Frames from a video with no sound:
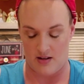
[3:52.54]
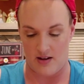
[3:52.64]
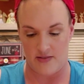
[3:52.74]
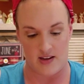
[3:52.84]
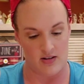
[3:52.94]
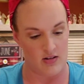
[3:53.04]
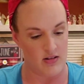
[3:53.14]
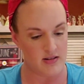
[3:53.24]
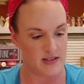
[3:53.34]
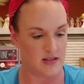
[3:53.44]
And then
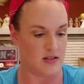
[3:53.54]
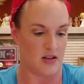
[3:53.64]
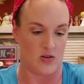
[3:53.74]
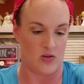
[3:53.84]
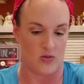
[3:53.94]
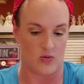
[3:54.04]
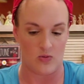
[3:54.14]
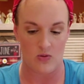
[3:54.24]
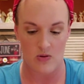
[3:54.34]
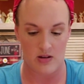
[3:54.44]

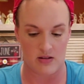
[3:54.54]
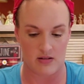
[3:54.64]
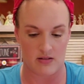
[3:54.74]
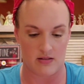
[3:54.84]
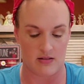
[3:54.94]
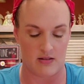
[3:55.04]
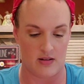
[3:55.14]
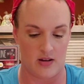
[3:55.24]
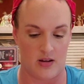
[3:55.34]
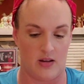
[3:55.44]
also,
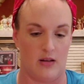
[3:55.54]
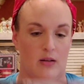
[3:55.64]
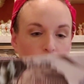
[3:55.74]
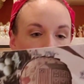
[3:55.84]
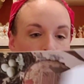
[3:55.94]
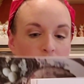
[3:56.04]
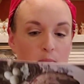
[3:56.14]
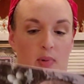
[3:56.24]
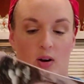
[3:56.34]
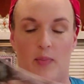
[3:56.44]
when I'm
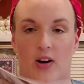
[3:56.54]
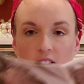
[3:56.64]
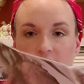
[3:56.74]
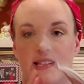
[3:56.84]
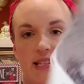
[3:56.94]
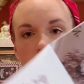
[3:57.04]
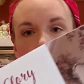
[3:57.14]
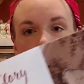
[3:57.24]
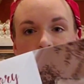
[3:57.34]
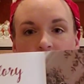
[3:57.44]
ballpark
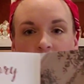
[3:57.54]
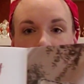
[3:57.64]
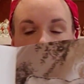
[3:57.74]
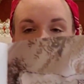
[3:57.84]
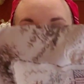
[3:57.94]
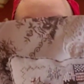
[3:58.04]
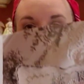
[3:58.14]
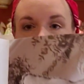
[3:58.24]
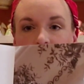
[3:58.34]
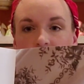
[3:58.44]
stitching, I've been
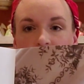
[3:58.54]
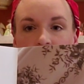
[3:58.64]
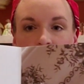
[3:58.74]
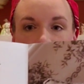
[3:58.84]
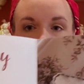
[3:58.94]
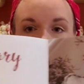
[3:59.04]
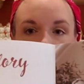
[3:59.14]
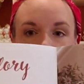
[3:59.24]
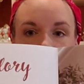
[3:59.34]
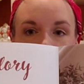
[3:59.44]
working on